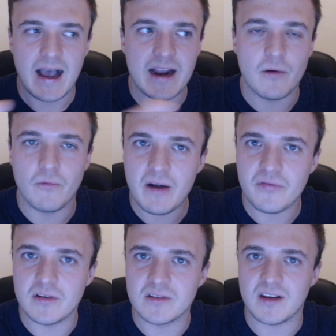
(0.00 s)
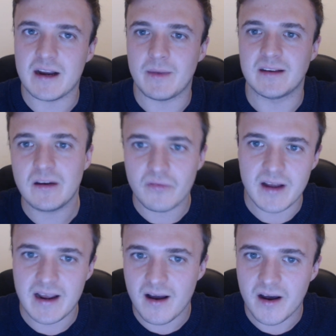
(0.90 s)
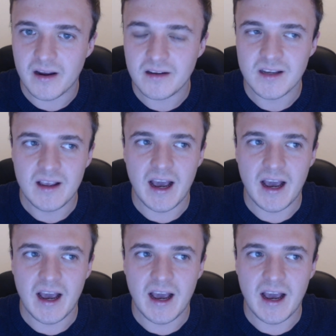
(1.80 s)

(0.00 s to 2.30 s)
can reference like my different AIs